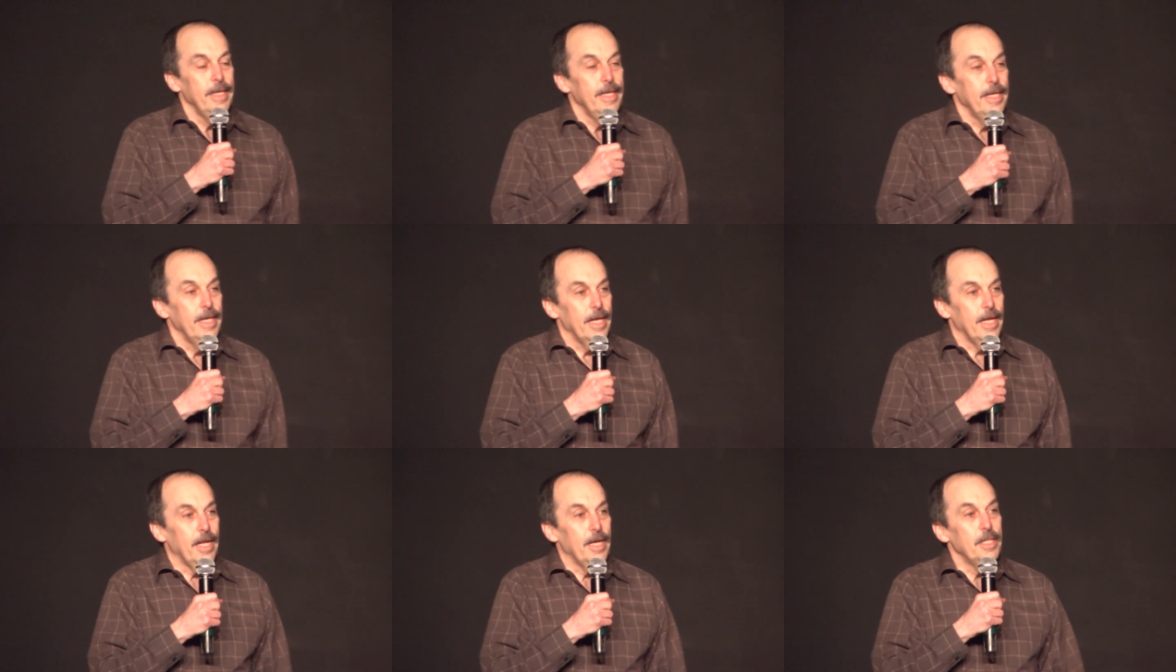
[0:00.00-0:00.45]

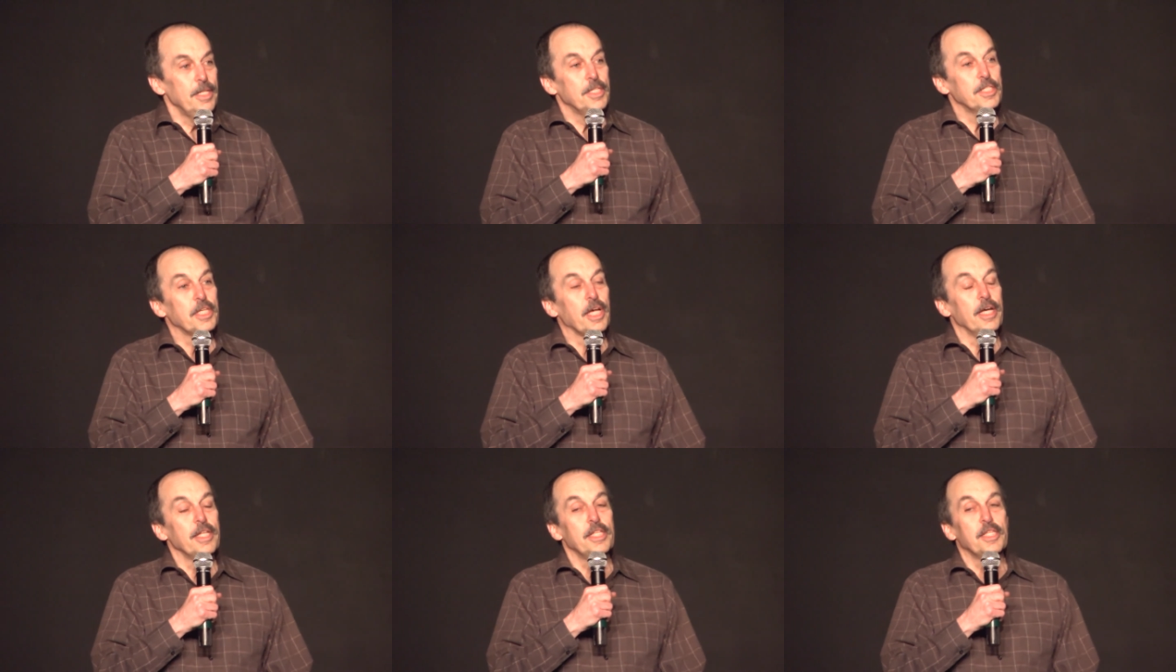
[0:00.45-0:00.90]
and I
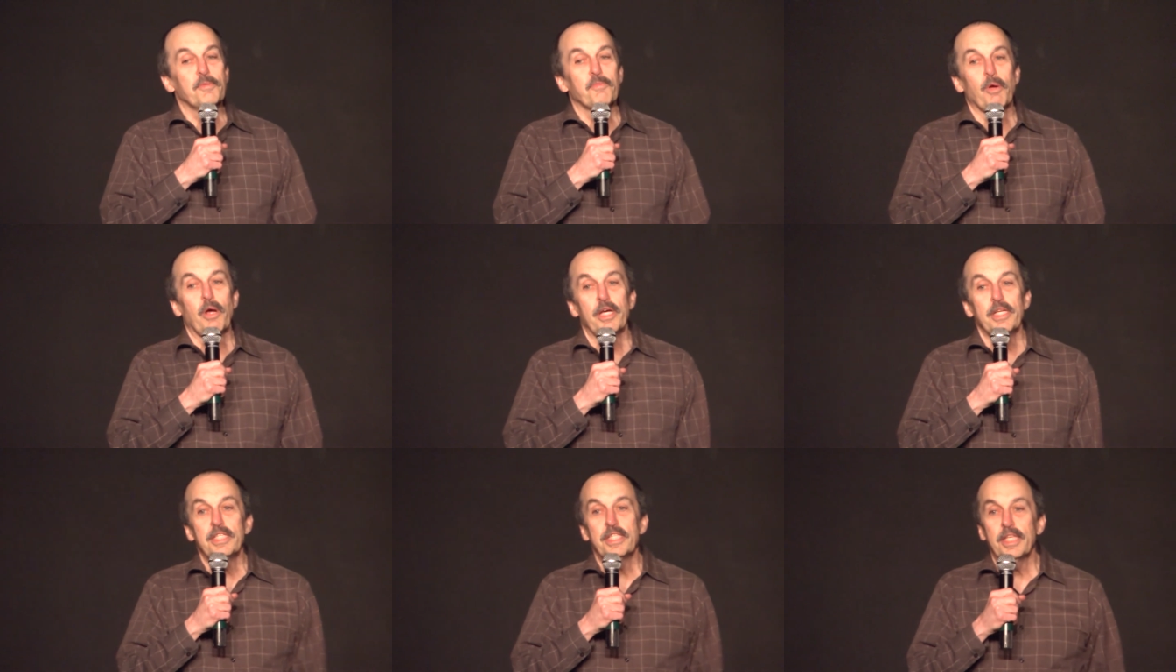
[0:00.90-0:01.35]
decide to
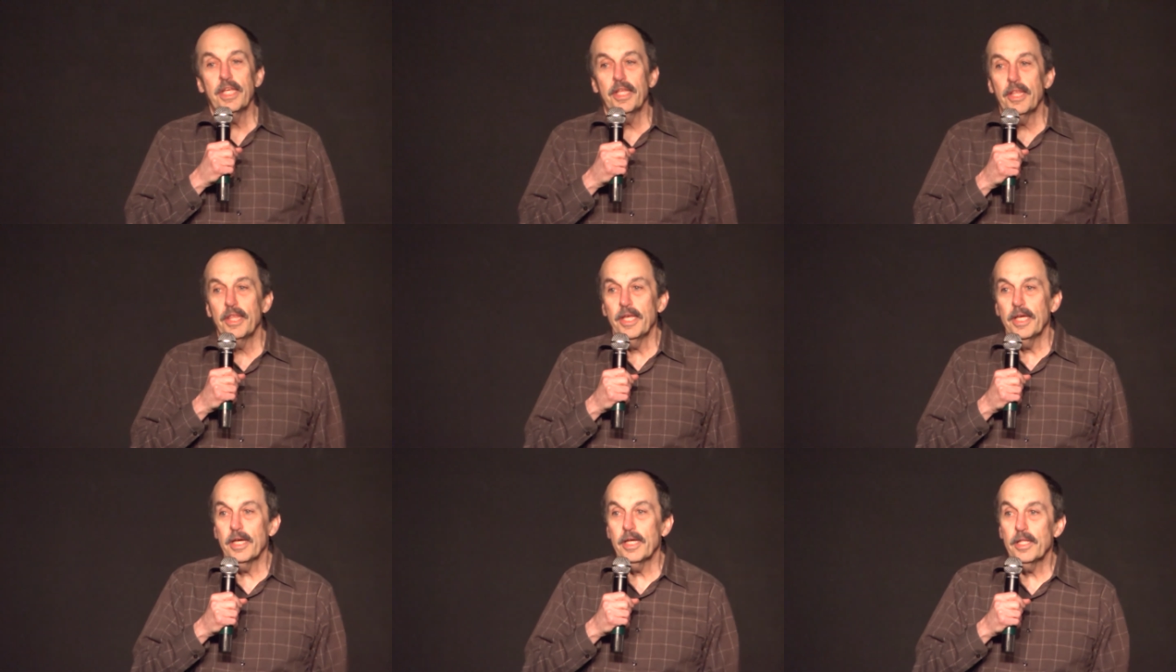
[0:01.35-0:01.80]
surprise
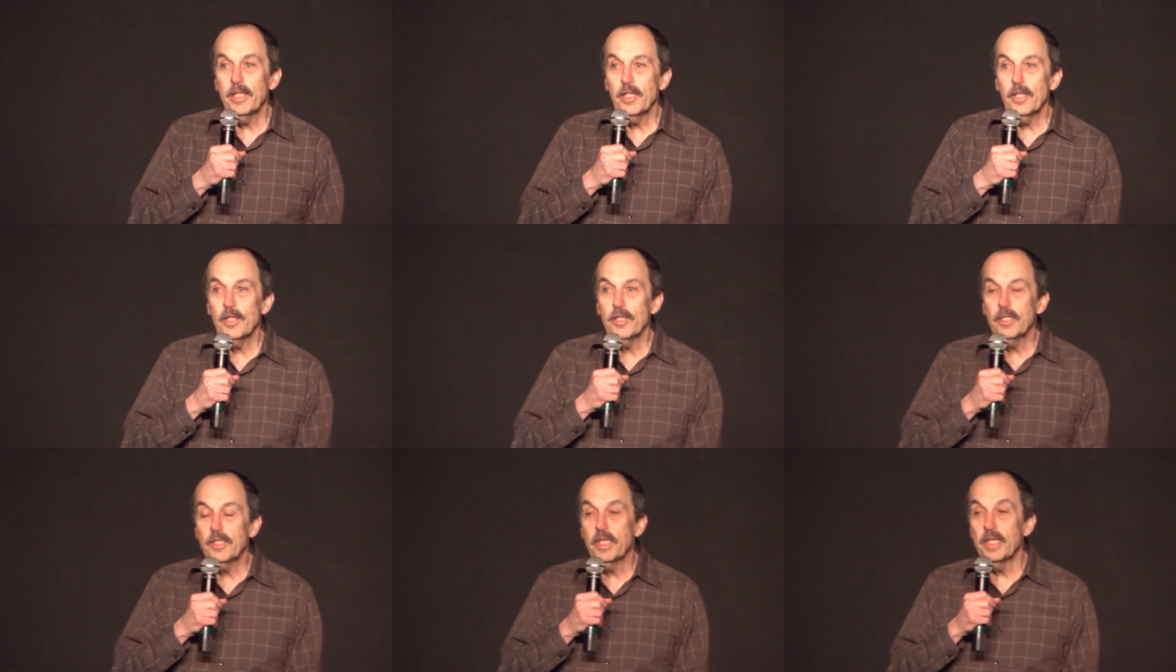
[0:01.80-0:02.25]

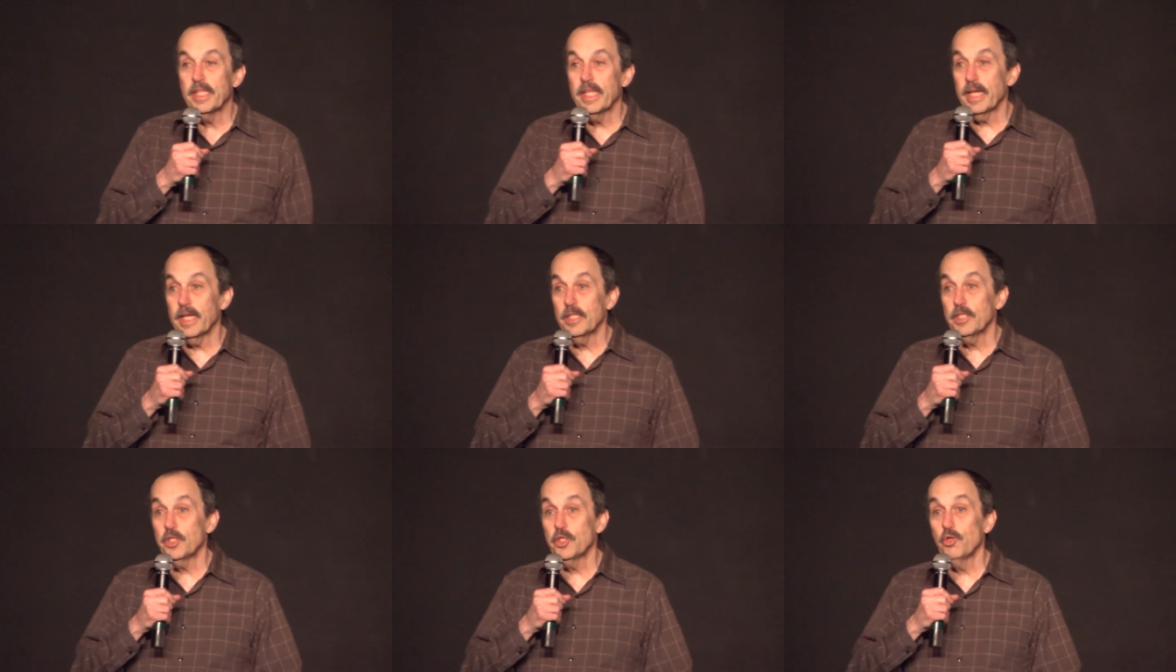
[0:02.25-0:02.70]
Cynthia to
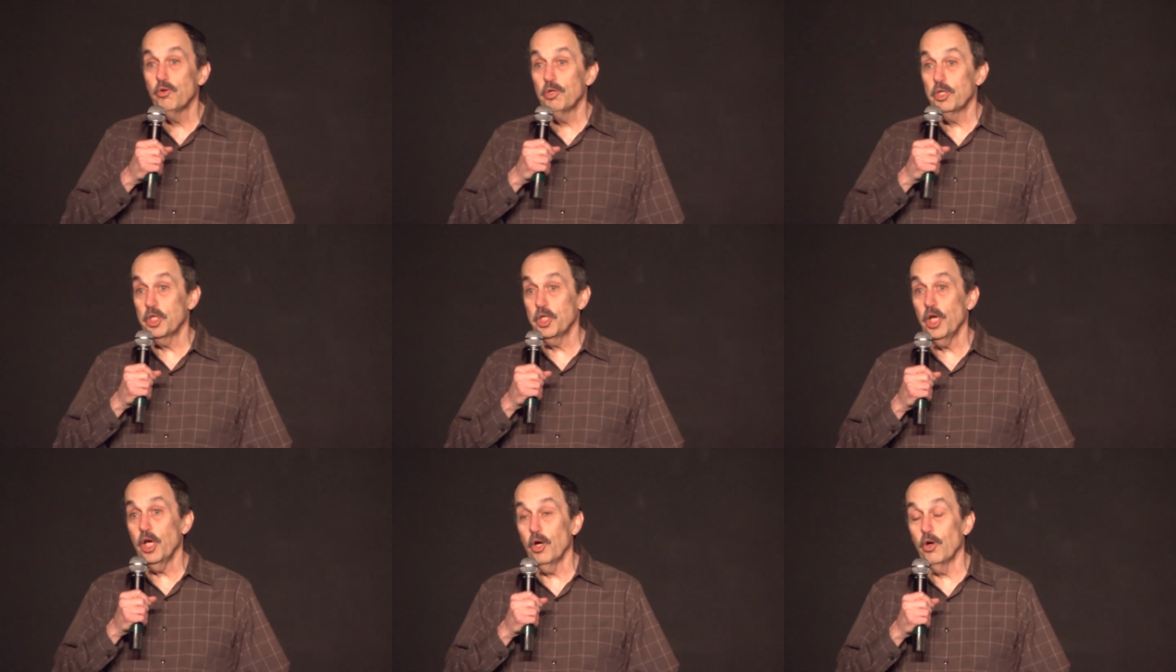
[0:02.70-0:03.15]
tickets to a
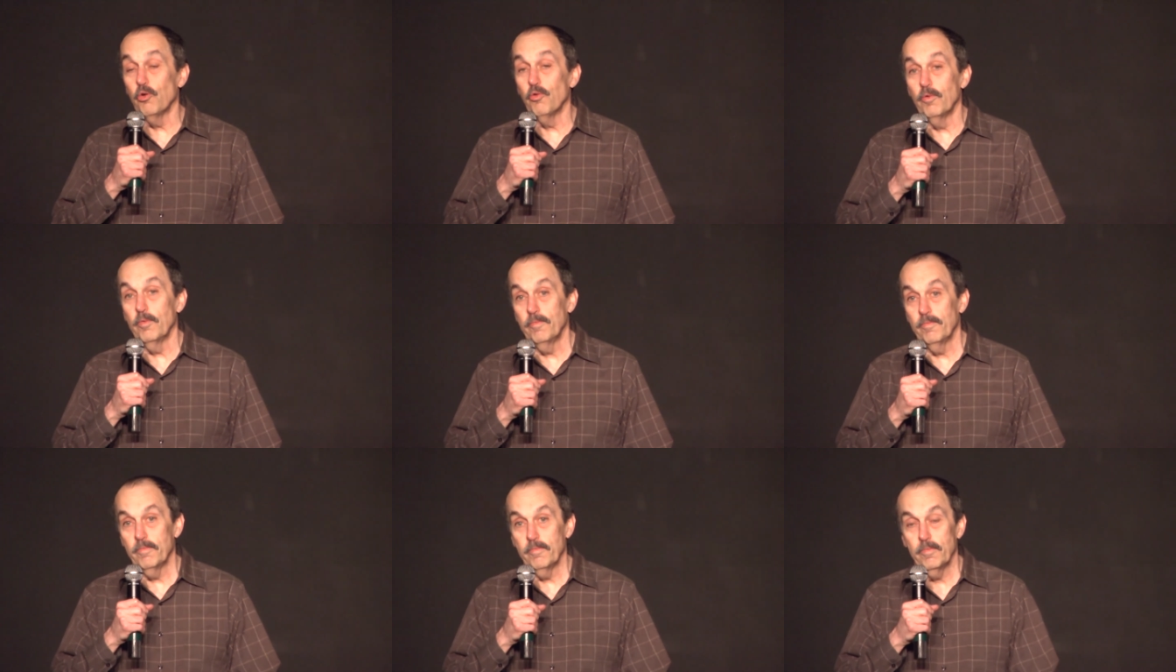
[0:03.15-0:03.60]

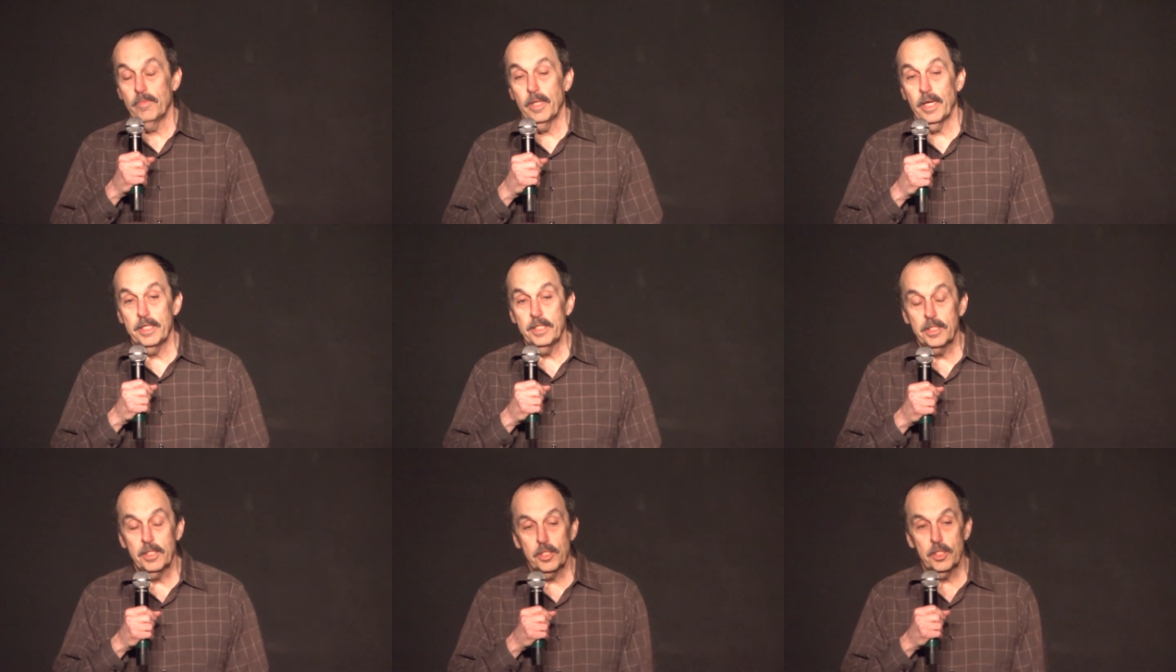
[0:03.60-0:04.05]
show,
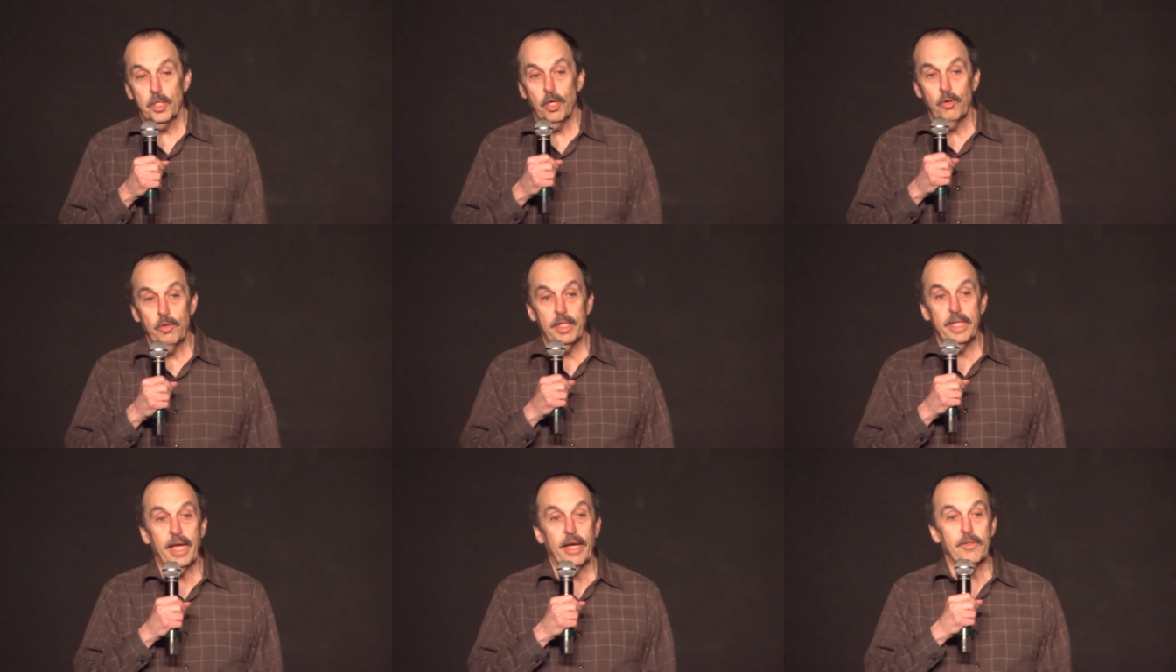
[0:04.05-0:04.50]
nice show
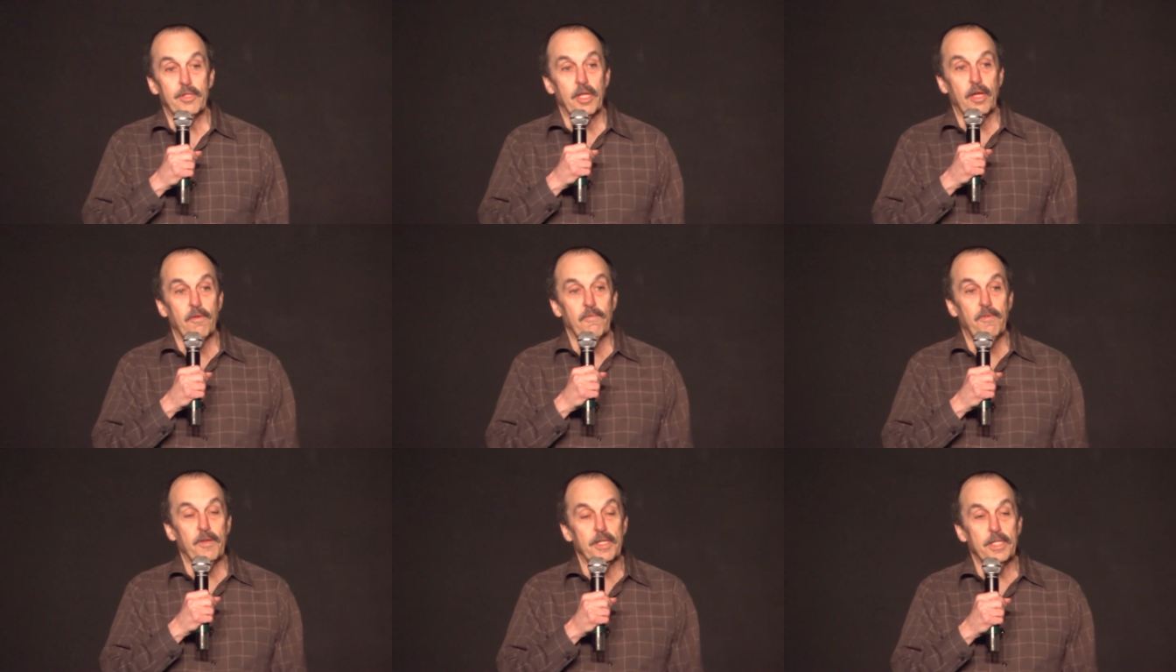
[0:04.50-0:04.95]
in
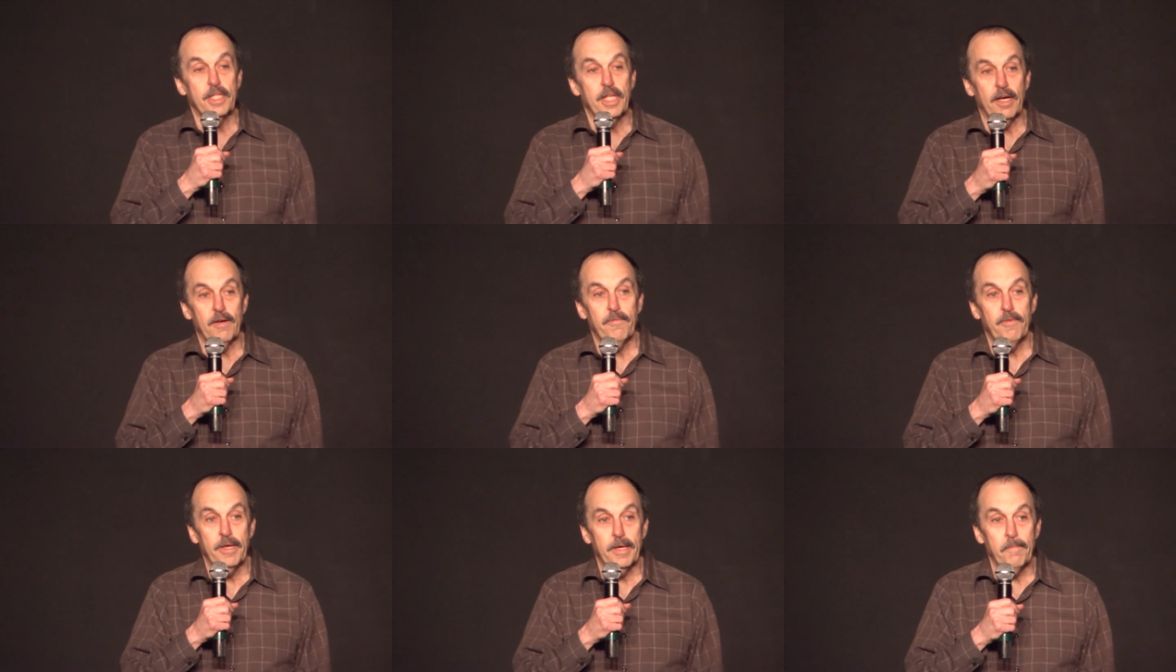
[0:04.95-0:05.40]
downtown
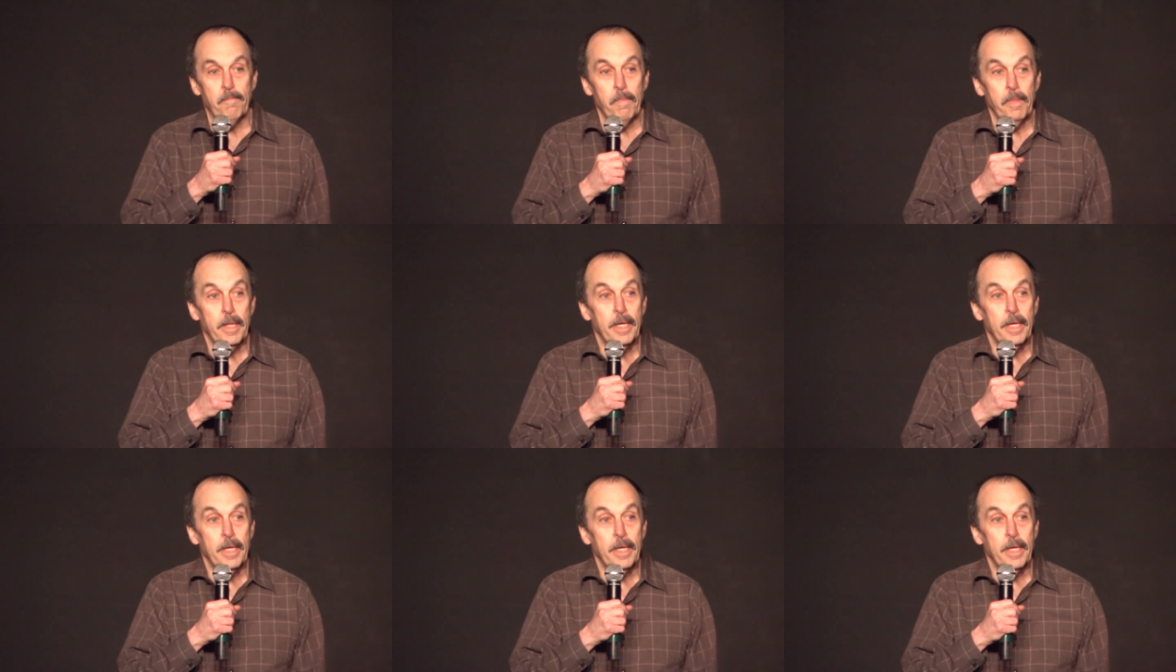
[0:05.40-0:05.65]
Philadelphia,